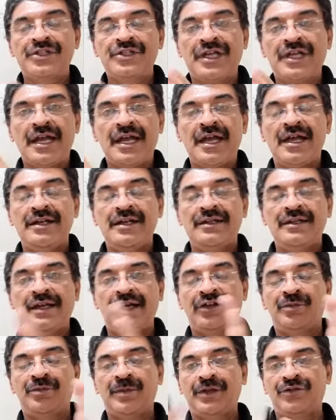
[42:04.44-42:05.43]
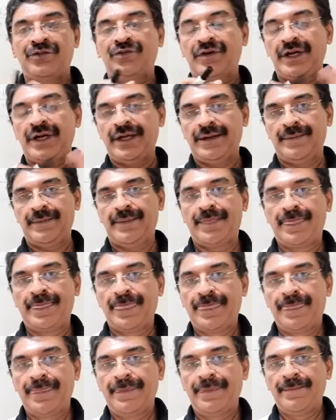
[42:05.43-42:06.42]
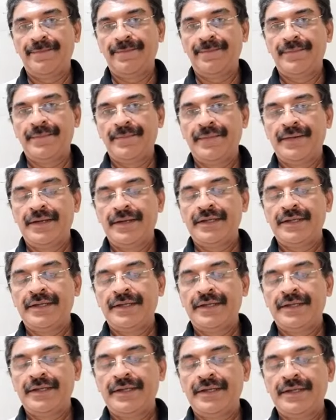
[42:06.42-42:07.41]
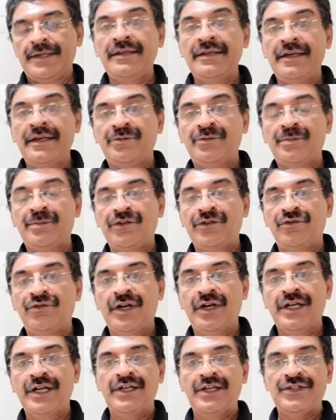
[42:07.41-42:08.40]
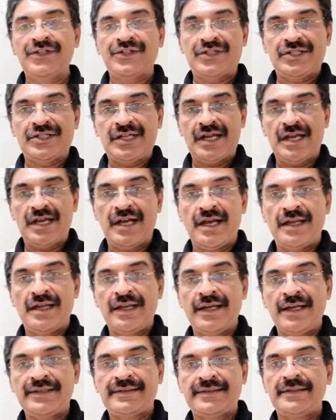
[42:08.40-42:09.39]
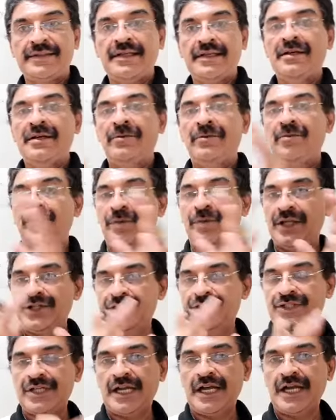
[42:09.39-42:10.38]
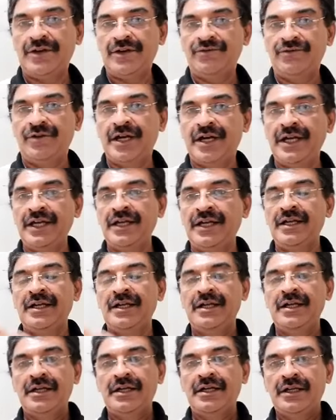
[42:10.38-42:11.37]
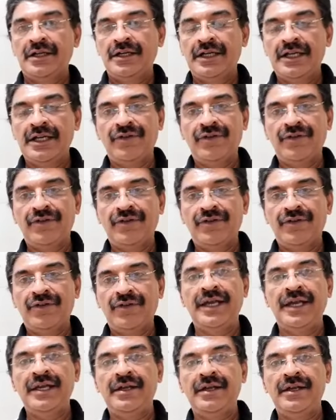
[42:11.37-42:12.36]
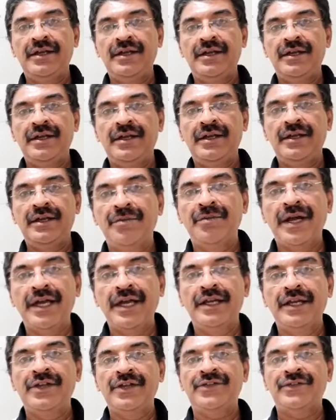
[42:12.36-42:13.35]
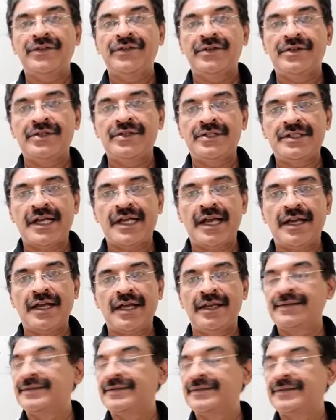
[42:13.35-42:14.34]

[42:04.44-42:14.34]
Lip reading: tan x plus y. Tan x plus y is tan x plus tan y divided by 1 minus tan x